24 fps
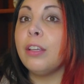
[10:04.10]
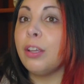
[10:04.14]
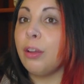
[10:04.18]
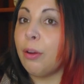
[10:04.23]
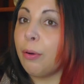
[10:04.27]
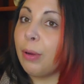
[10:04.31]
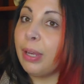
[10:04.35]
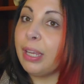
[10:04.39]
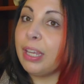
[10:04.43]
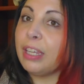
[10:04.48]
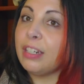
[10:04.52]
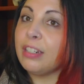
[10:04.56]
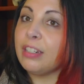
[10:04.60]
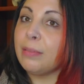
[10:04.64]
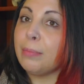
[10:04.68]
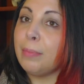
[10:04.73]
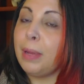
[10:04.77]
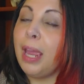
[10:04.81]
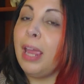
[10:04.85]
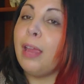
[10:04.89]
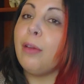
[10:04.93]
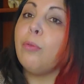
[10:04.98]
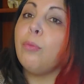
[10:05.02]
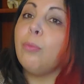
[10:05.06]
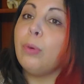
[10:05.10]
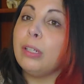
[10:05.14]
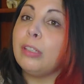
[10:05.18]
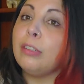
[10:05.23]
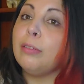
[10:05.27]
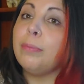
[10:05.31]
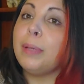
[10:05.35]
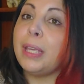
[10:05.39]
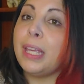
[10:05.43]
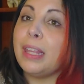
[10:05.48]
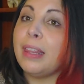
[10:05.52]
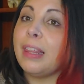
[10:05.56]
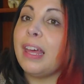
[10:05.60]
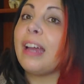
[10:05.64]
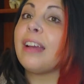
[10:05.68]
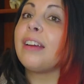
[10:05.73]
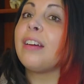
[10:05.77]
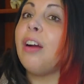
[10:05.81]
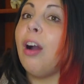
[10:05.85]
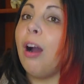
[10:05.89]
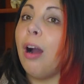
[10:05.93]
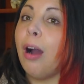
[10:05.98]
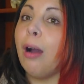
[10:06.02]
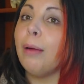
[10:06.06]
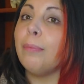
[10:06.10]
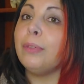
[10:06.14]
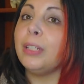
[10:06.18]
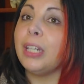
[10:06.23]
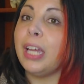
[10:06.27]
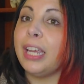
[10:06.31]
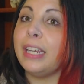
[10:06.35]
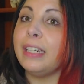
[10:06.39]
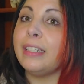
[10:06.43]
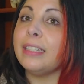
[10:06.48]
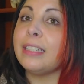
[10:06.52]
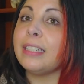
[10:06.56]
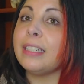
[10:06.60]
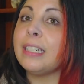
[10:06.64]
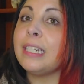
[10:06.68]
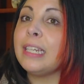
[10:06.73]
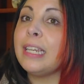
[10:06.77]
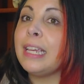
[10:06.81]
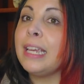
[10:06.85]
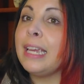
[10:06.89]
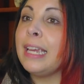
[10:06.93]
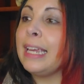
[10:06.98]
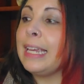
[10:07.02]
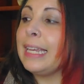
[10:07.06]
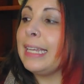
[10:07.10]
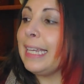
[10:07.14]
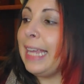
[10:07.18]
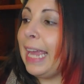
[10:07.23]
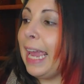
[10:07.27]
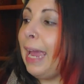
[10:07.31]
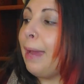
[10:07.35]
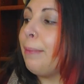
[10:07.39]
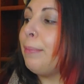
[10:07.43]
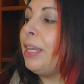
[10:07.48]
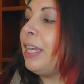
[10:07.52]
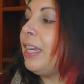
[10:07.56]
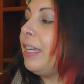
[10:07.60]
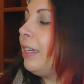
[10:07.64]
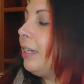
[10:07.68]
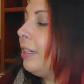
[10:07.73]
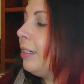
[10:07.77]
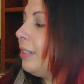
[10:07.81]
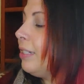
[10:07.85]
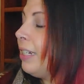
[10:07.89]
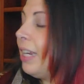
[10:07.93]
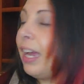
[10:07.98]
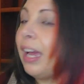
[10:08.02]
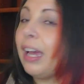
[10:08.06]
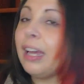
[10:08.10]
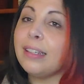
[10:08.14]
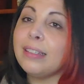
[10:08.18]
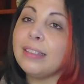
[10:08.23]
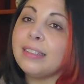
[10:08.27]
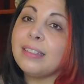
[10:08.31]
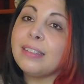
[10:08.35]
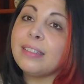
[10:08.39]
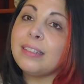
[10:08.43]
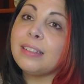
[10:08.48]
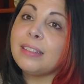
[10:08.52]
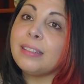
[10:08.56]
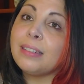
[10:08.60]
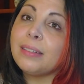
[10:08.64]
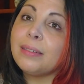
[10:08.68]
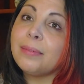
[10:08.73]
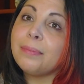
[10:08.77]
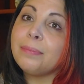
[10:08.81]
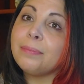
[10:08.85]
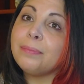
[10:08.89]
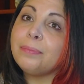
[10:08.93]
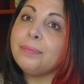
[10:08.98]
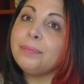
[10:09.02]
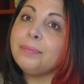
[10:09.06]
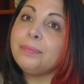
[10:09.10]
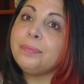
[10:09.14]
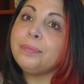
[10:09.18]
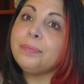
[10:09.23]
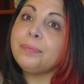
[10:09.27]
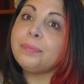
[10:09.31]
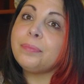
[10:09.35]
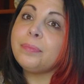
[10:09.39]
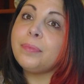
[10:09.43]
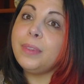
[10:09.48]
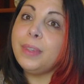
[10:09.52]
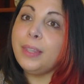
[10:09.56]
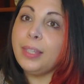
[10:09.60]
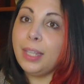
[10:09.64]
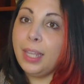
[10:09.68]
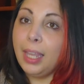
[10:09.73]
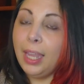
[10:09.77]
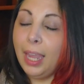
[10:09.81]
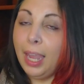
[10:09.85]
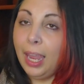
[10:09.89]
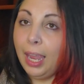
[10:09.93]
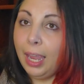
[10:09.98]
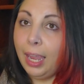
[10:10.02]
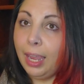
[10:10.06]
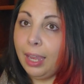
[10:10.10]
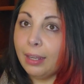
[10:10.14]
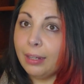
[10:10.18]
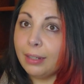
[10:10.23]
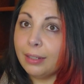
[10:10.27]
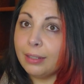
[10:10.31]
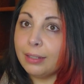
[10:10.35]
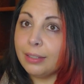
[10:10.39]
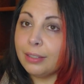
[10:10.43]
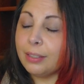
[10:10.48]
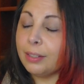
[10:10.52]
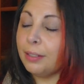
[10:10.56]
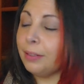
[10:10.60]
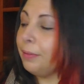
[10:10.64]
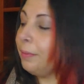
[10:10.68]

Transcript: going into May will be that Calm Night Cami test, and